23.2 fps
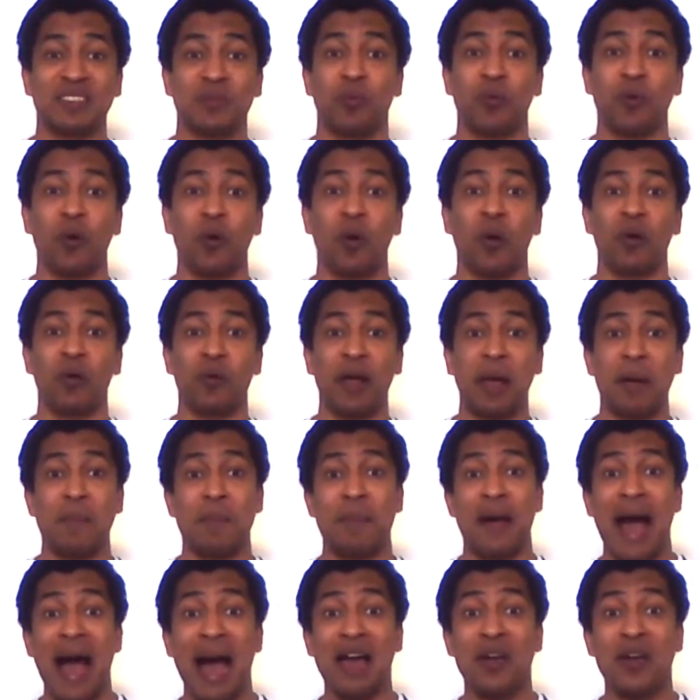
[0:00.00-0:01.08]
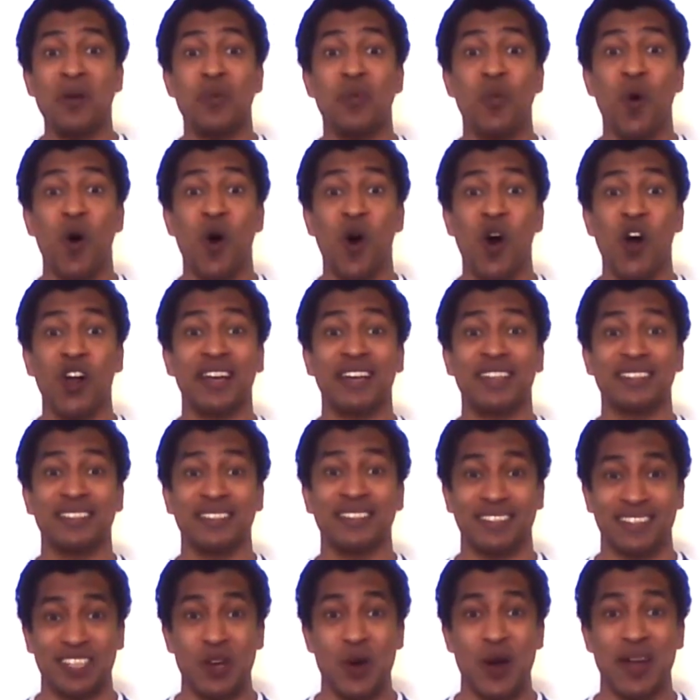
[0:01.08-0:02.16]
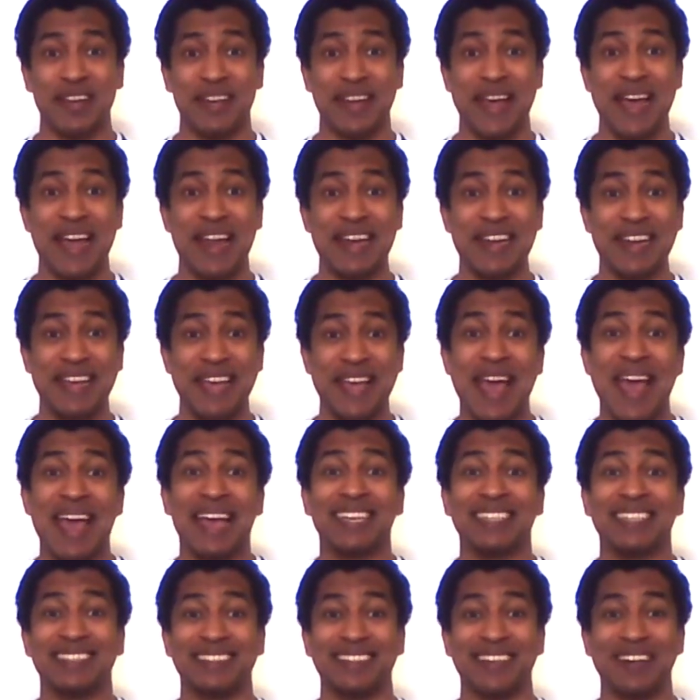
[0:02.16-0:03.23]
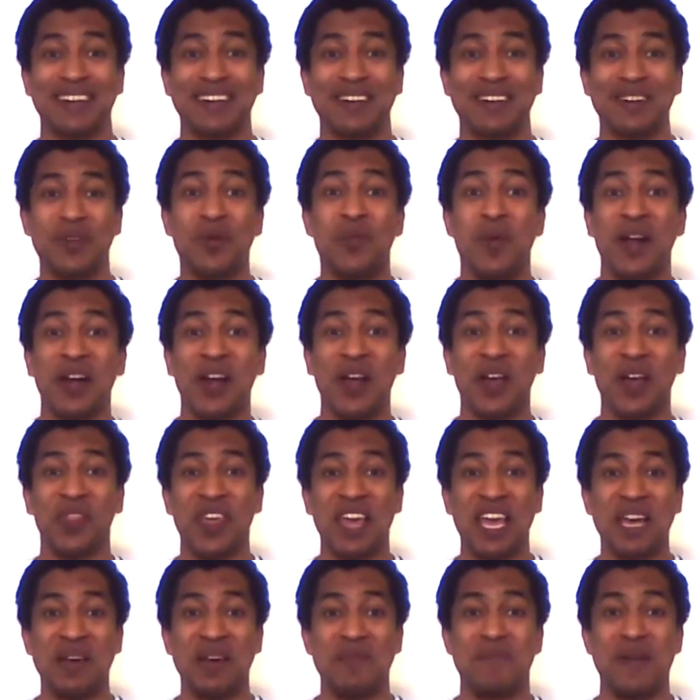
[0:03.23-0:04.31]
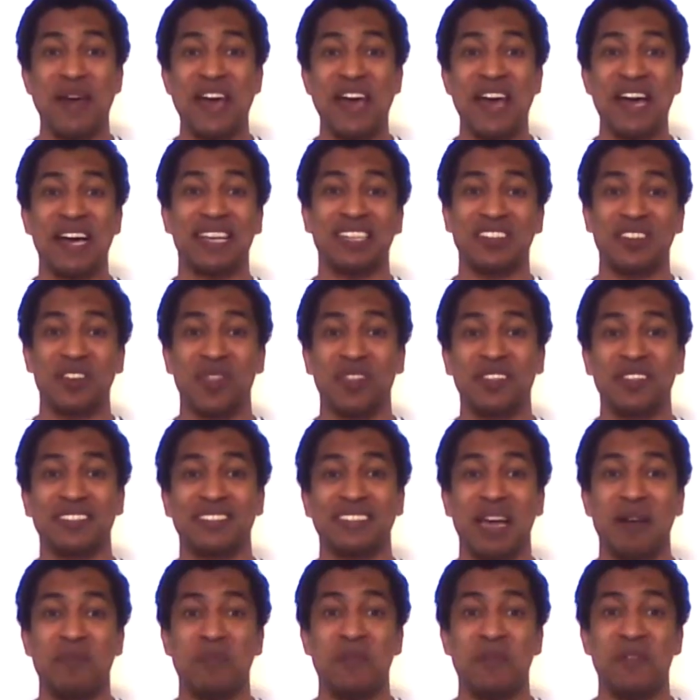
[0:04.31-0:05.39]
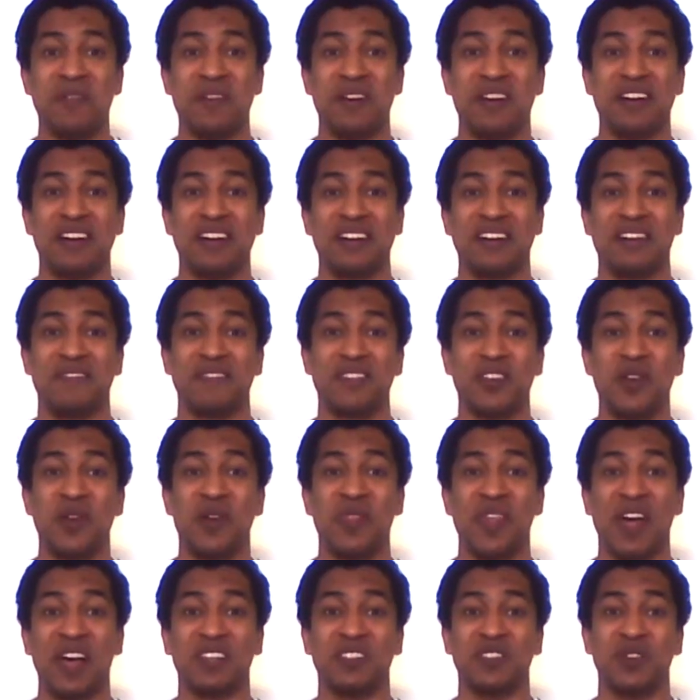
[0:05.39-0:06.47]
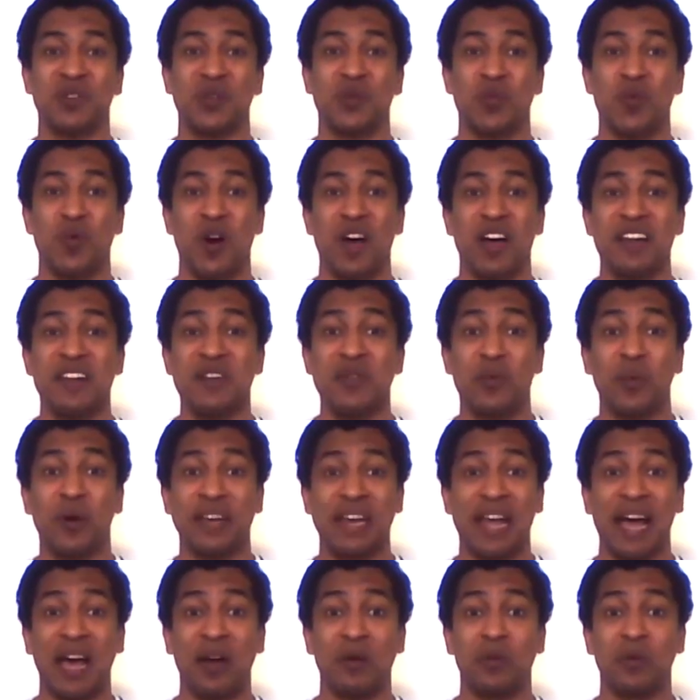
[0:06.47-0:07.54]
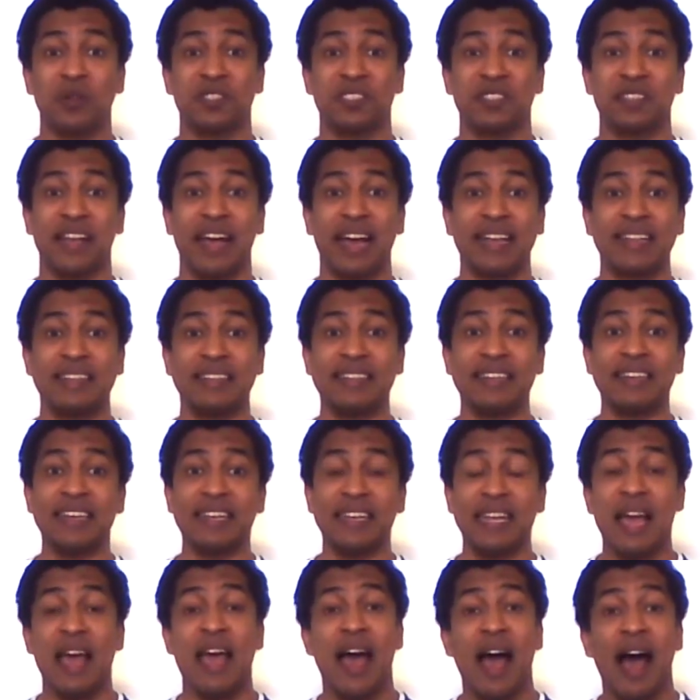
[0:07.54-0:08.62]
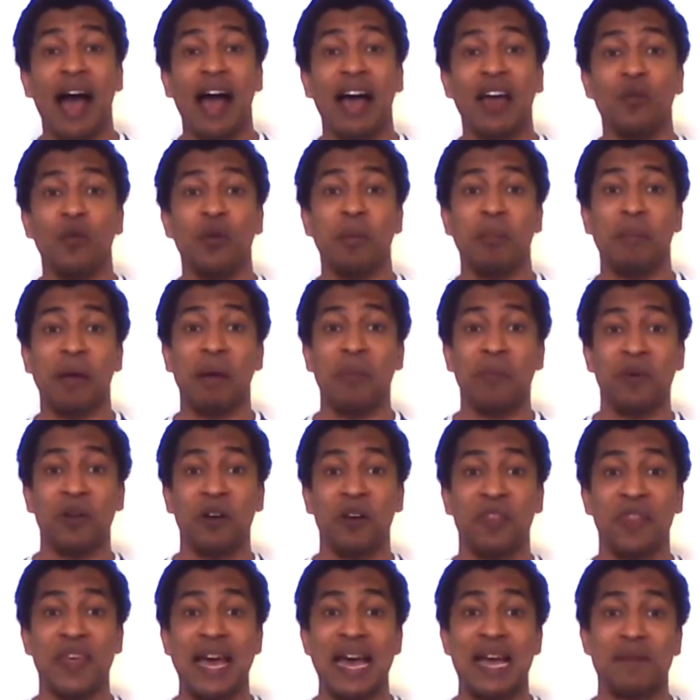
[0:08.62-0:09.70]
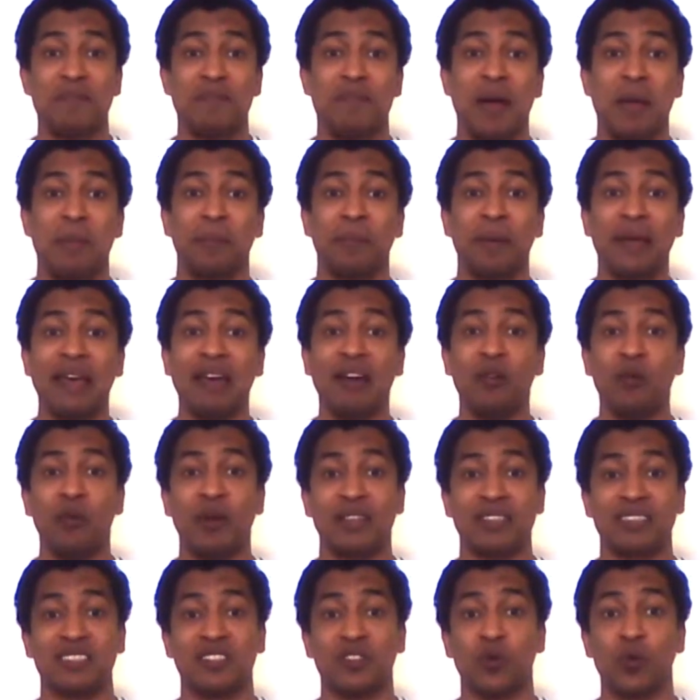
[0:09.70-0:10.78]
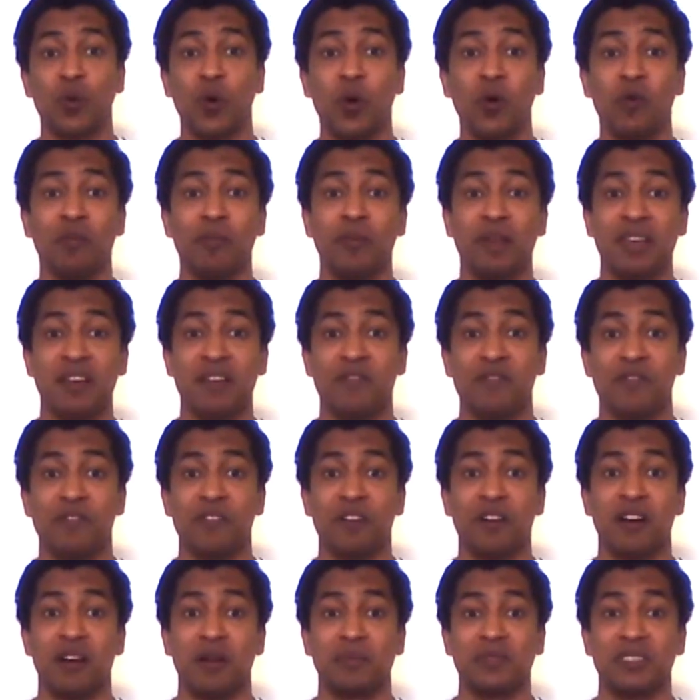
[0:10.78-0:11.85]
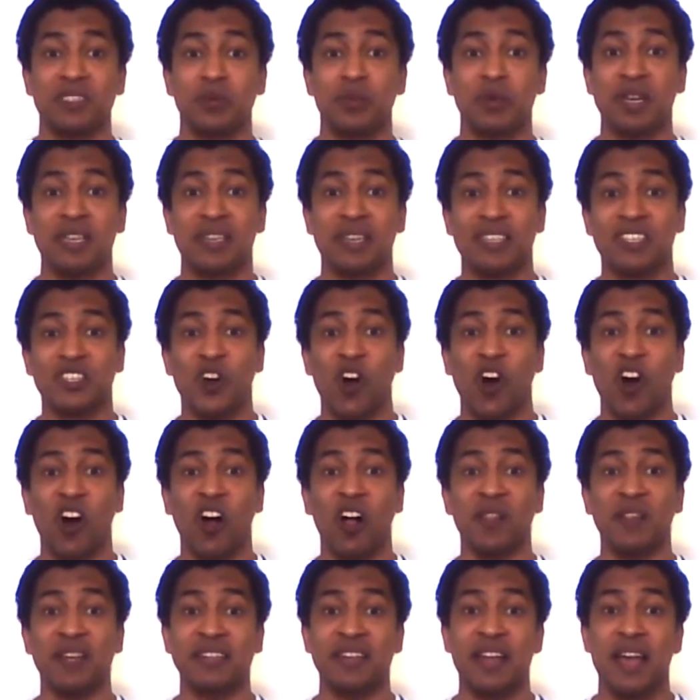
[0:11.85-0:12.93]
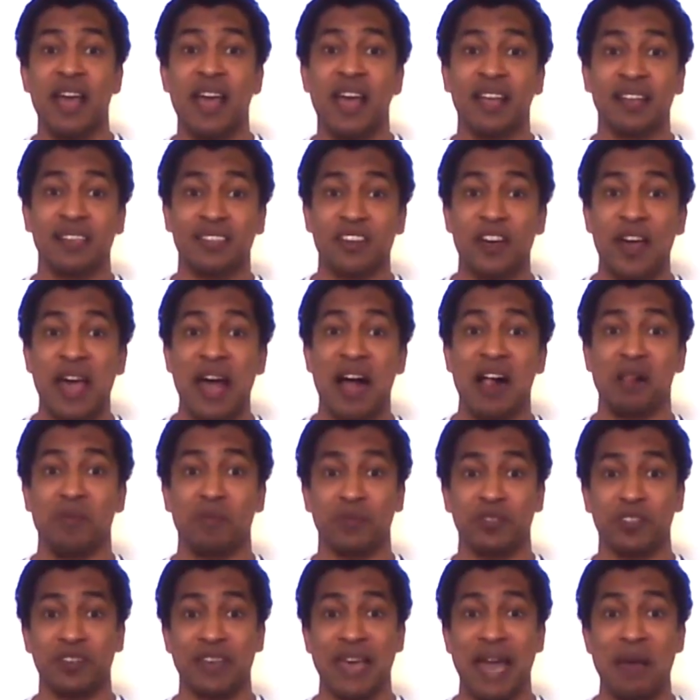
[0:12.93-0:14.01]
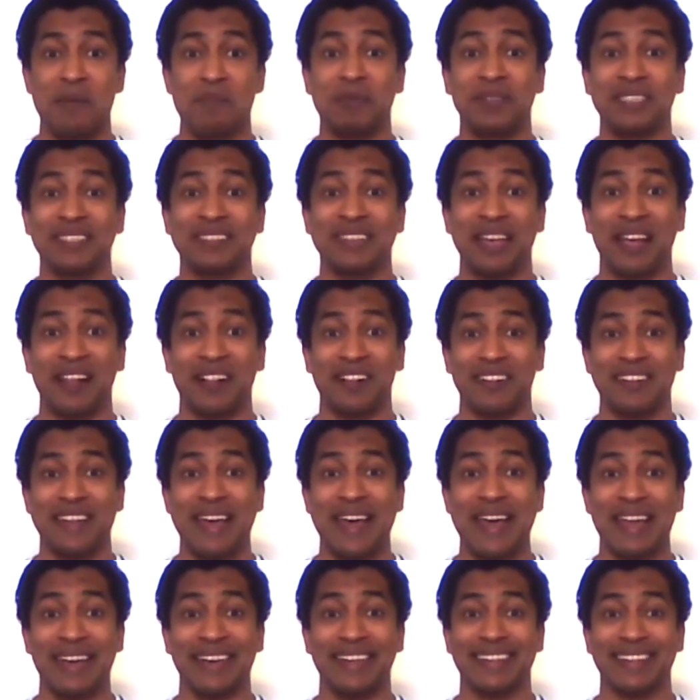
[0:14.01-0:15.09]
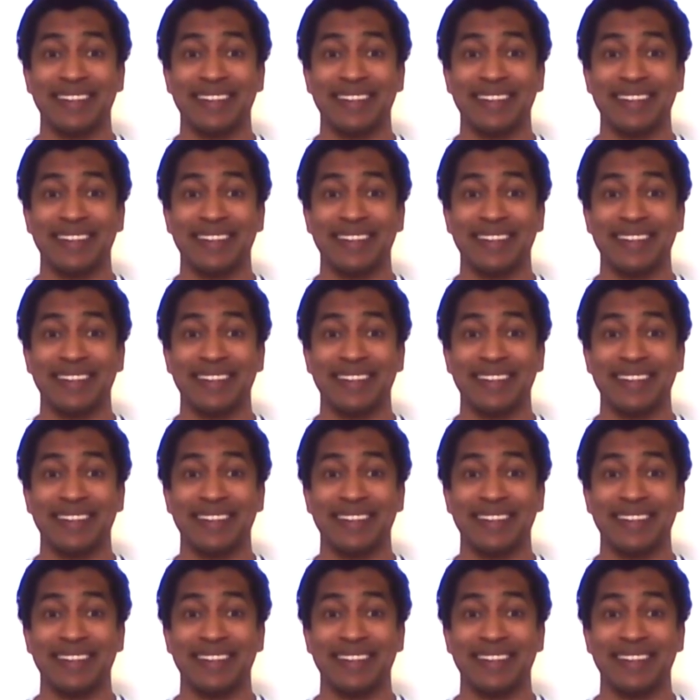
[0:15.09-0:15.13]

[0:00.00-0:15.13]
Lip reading: program I wanted to attend. So when I think back to the summer of 2001 when I was 19, I remember that my parents drove me from Sweden to Holland to help to get me settled in.